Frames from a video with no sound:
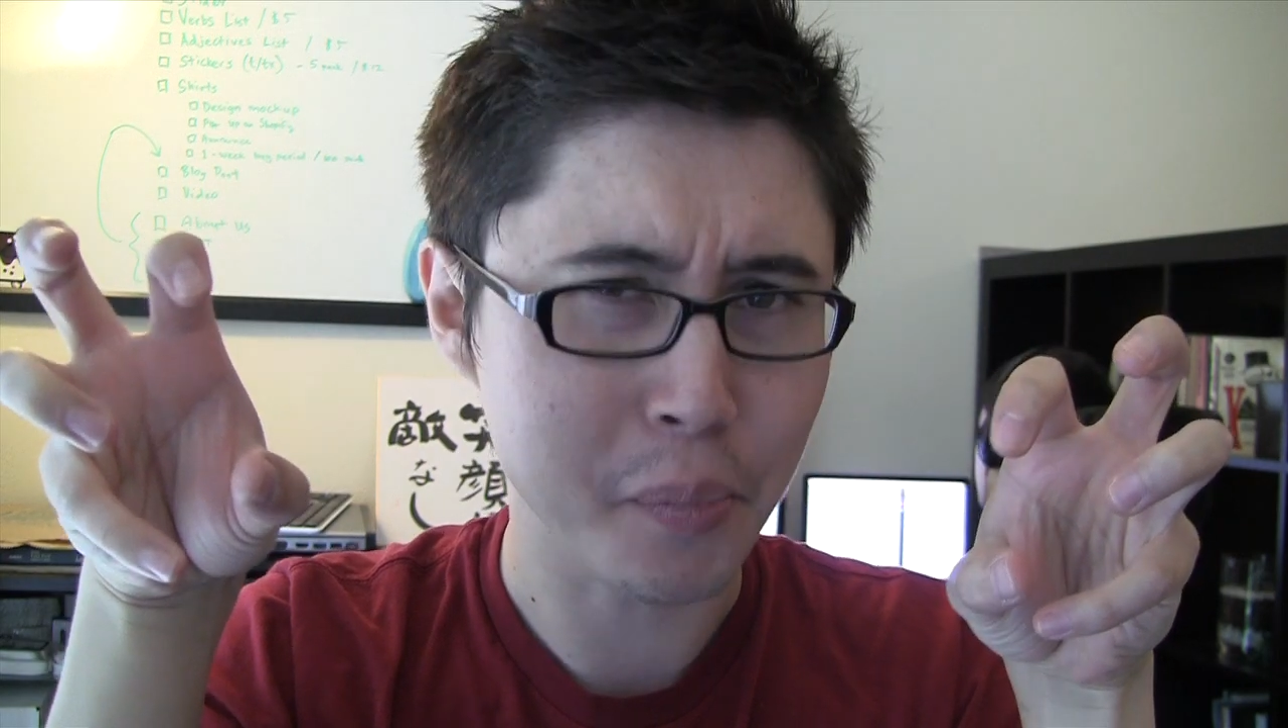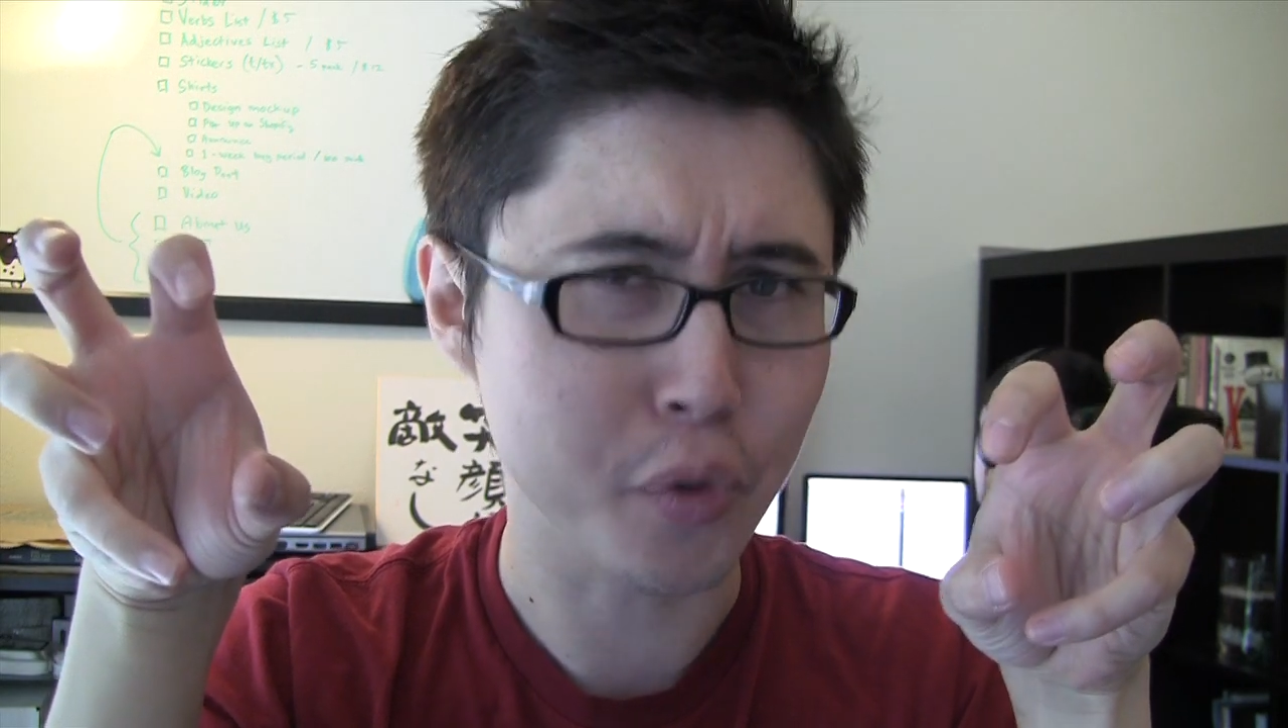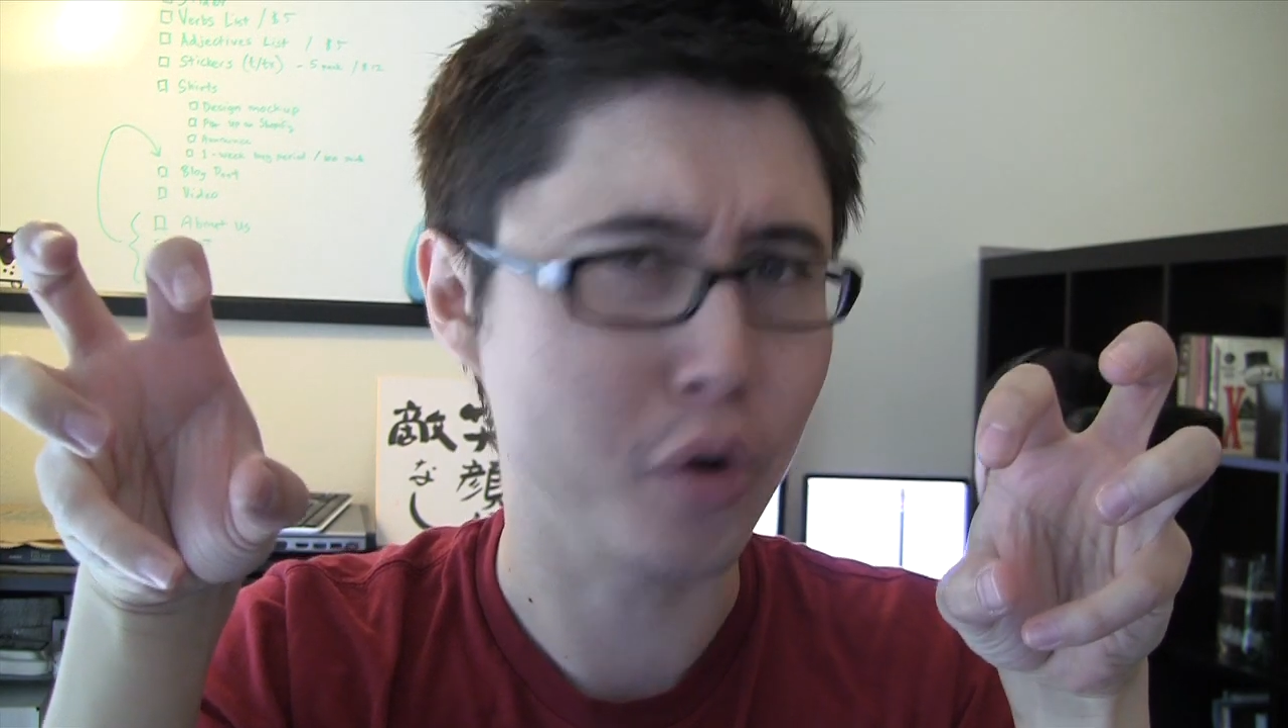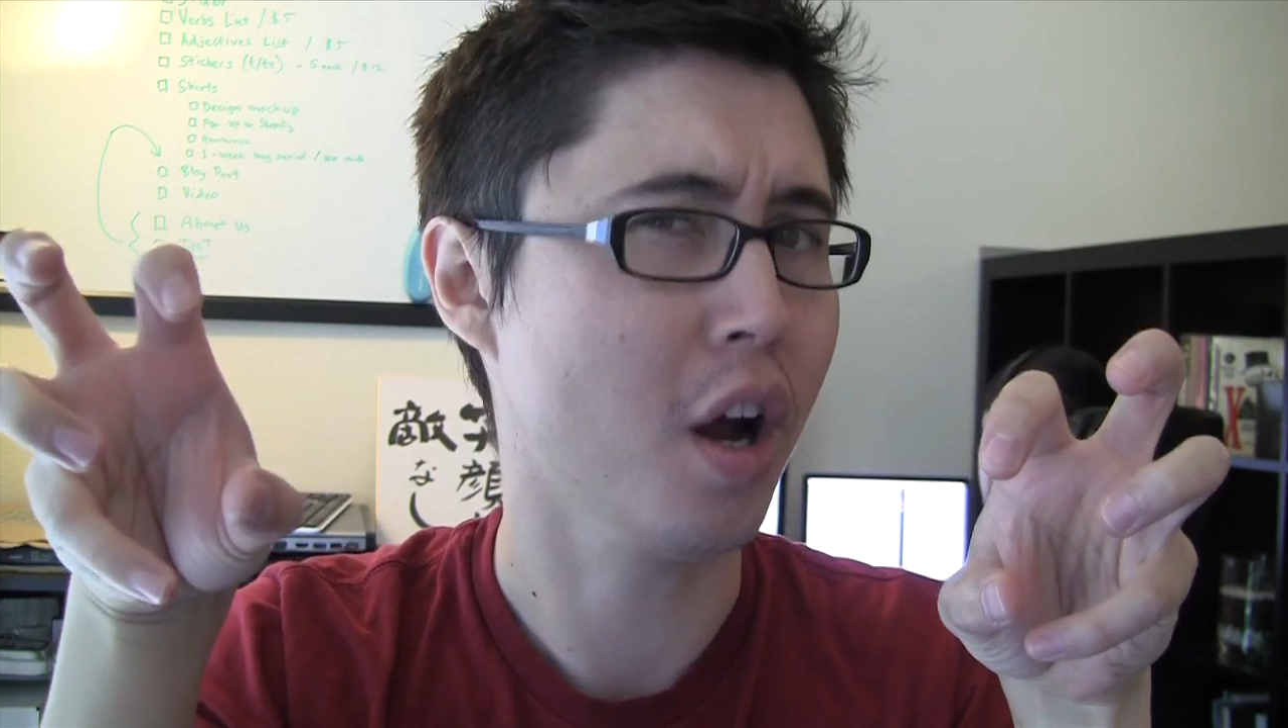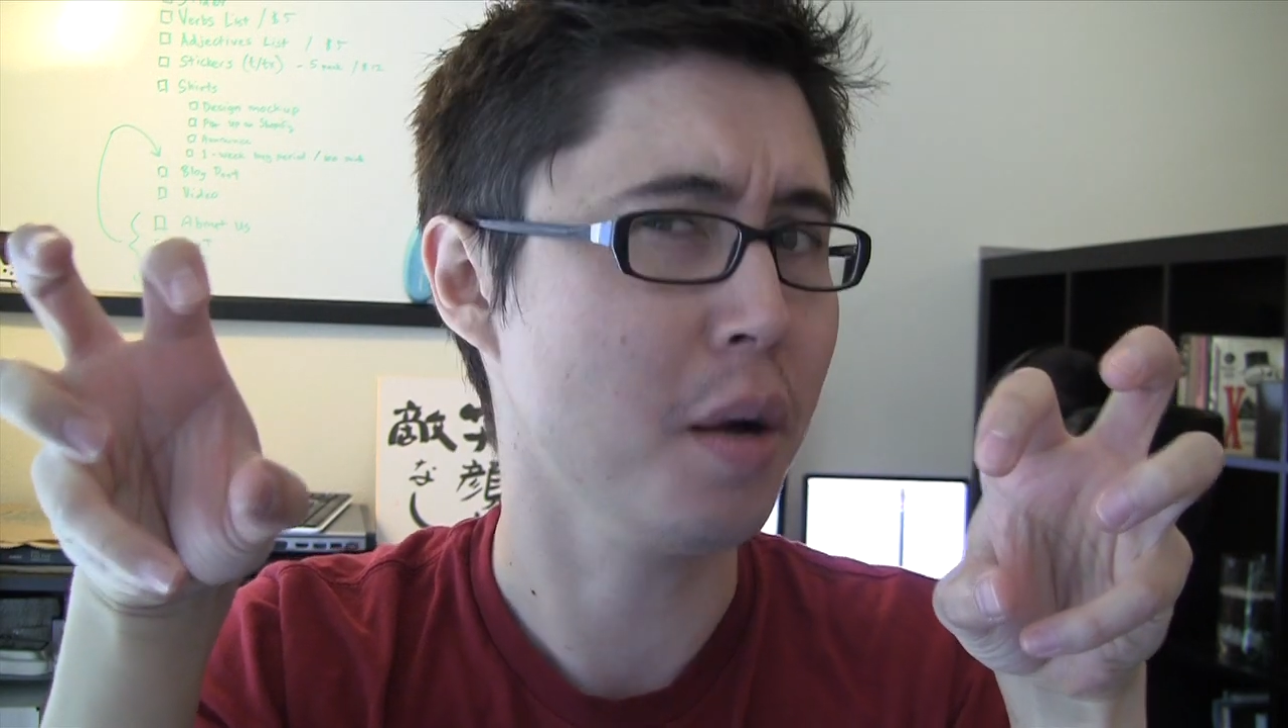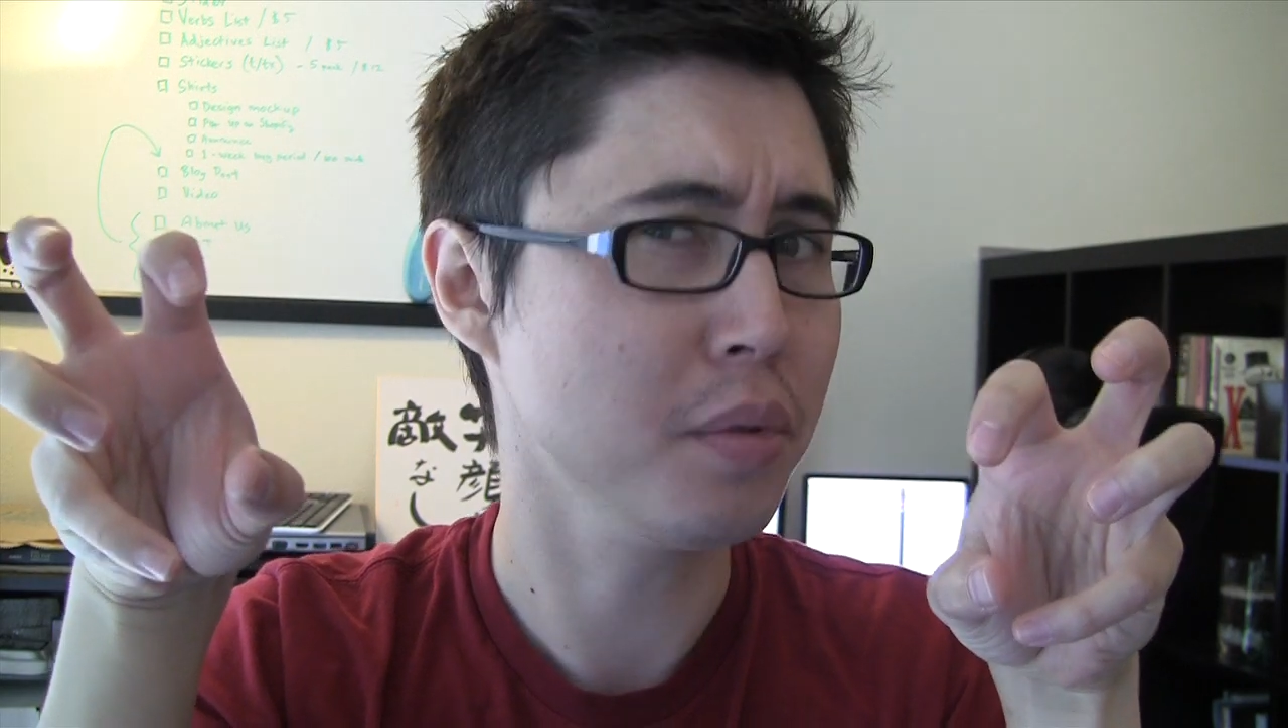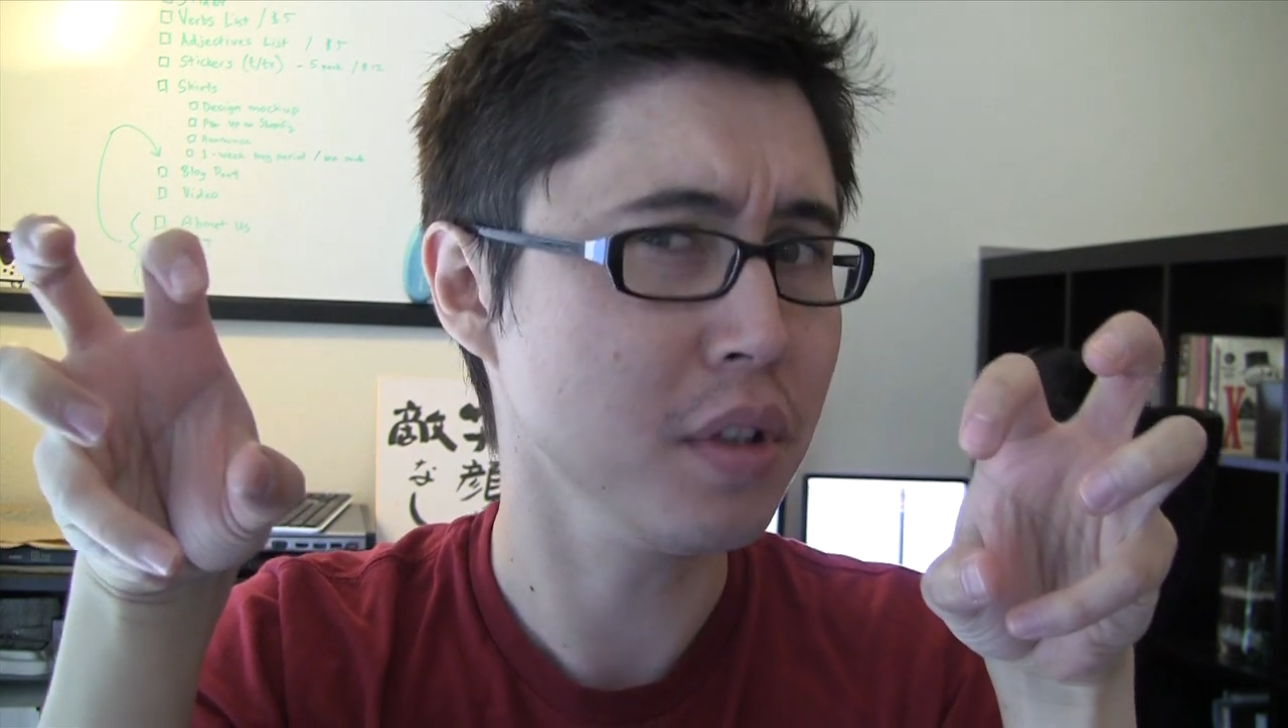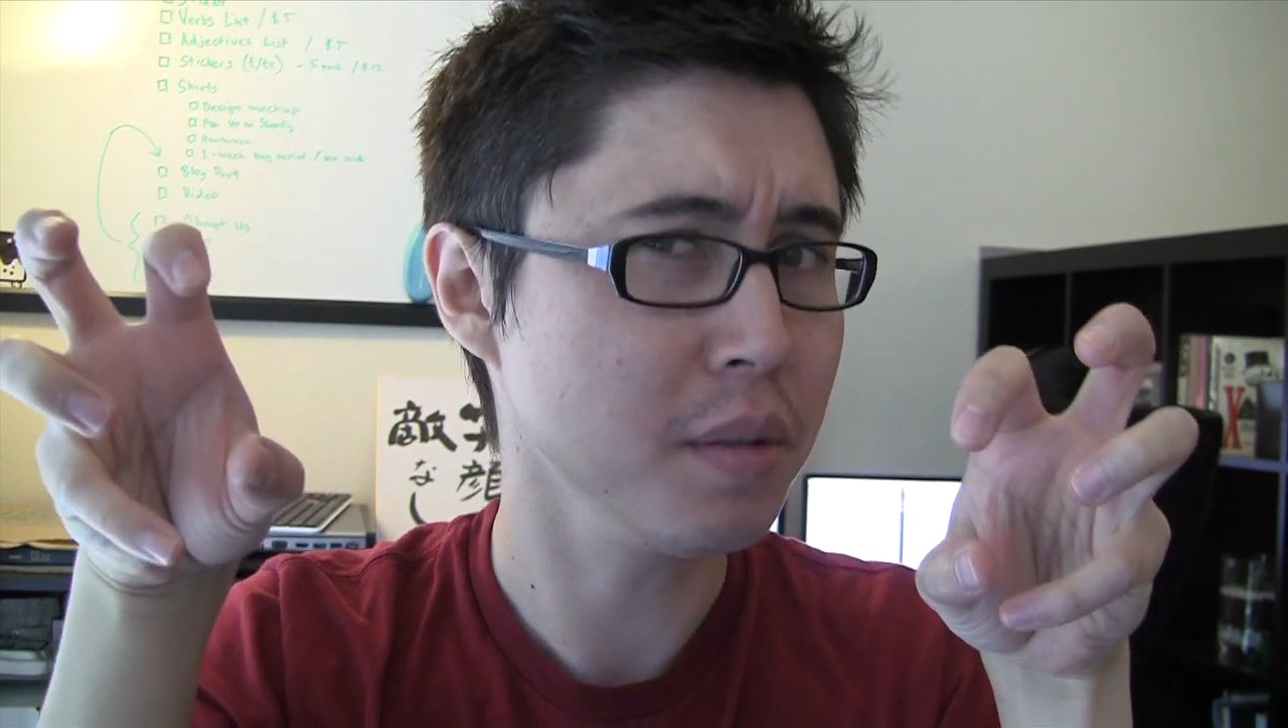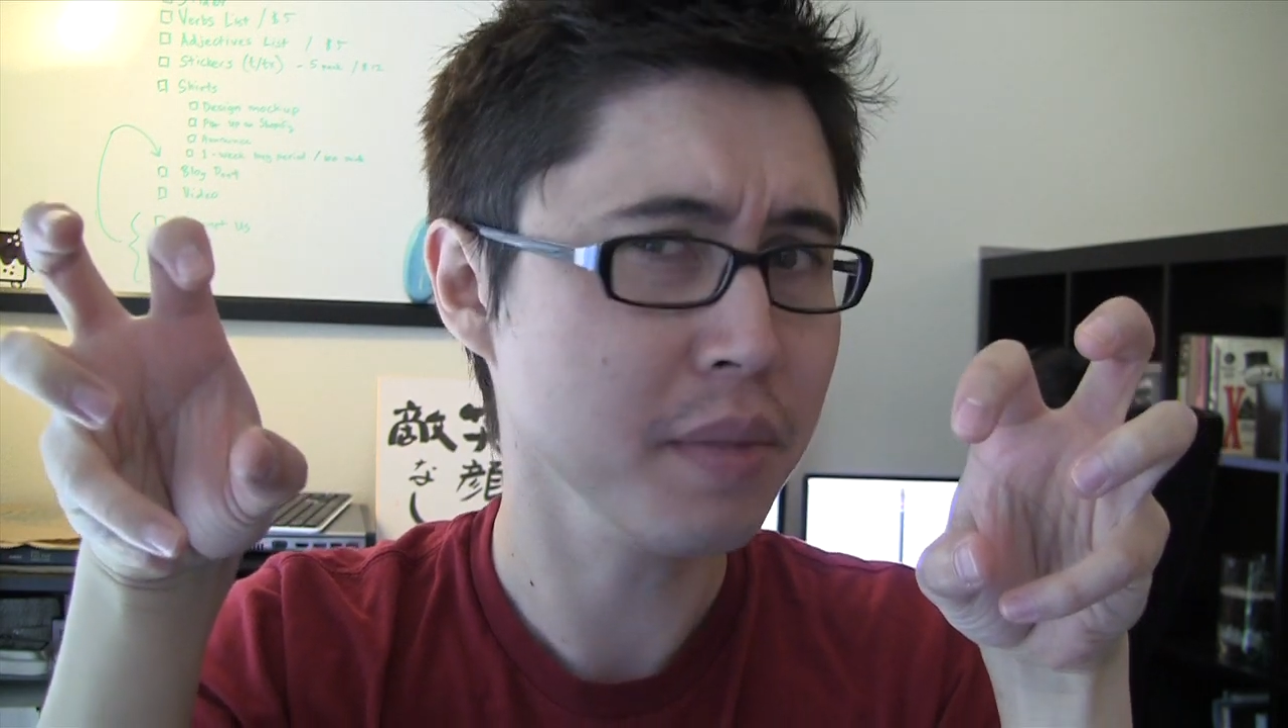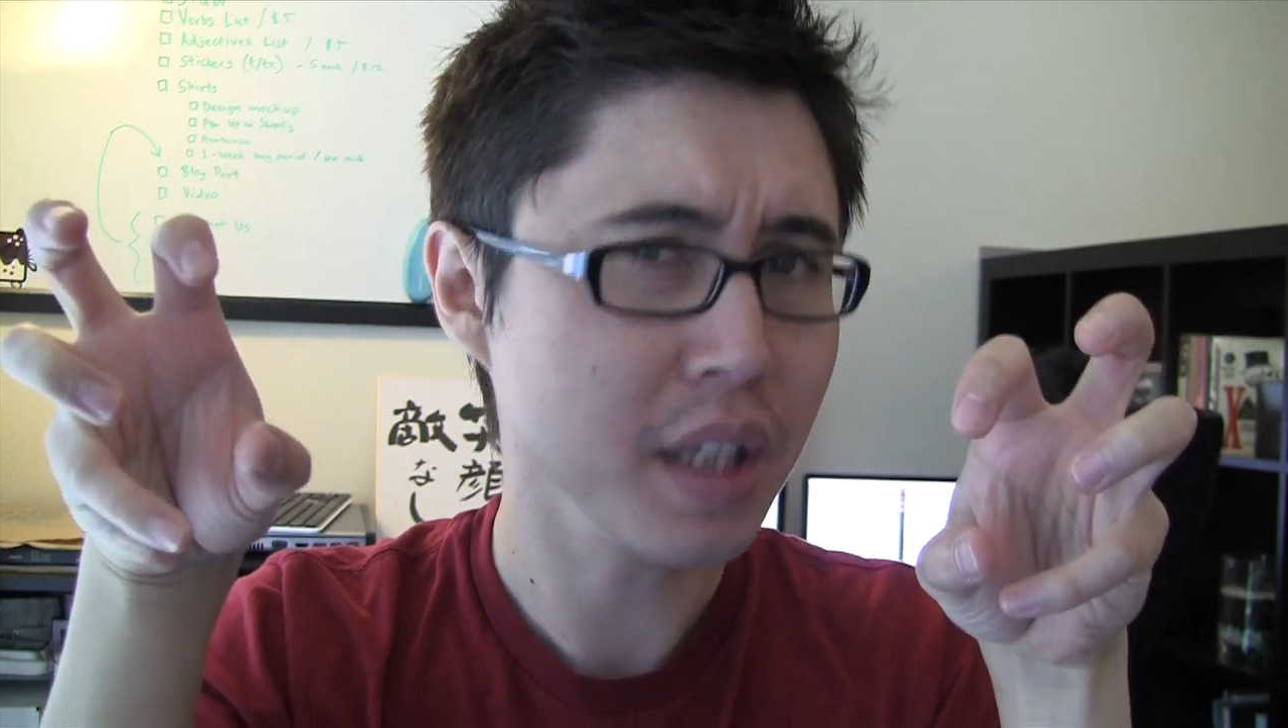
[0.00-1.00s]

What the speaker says: problem